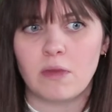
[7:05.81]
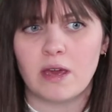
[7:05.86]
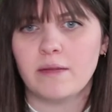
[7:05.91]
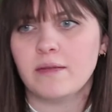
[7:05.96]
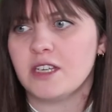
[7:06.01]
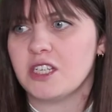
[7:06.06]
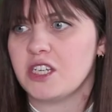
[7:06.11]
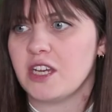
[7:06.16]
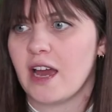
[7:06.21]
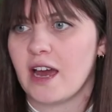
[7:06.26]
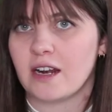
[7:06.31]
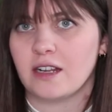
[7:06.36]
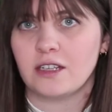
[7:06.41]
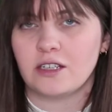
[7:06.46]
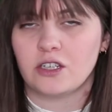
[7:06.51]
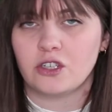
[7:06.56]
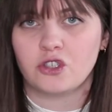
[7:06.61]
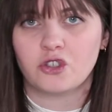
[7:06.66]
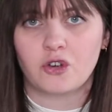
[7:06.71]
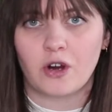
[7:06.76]
Maybe she had a
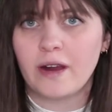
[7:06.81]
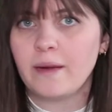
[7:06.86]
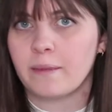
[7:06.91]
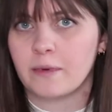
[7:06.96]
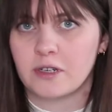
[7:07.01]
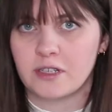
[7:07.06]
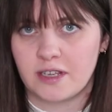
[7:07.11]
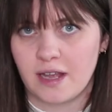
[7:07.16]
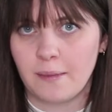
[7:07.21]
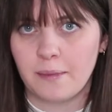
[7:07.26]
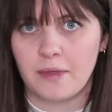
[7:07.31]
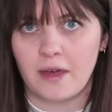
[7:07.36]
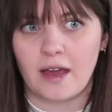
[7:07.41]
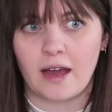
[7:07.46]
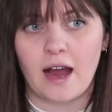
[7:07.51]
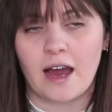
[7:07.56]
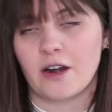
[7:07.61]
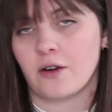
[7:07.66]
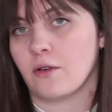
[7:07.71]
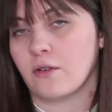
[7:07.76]
little scrape or
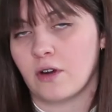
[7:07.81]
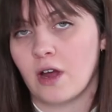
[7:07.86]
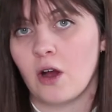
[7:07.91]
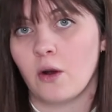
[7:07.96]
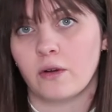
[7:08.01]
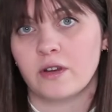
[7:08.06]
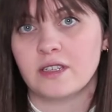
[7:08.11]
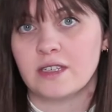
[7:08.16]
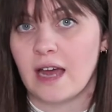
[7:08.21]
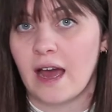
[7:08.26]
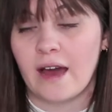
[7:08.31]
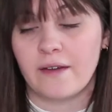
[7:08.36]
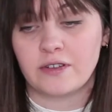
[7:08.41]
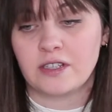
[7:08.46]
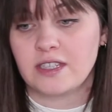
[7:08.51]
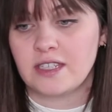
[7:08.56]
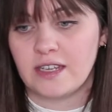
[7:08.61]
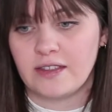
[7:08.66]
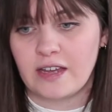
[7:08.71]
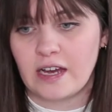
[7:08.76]
something. I don't know, because I
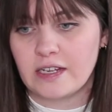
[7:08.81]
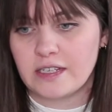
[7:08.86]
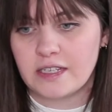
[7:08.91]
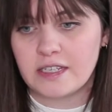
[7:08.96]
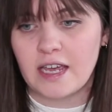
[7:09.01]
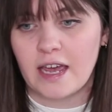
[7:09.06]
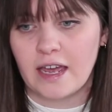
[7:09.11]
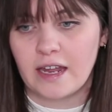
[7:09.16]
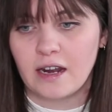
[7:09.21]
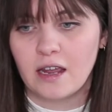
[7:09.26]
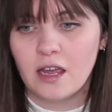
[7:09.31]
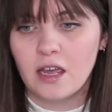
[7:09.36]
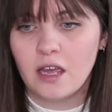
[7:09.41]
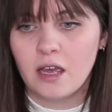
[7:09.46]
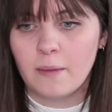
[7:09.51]
haven't seen that said.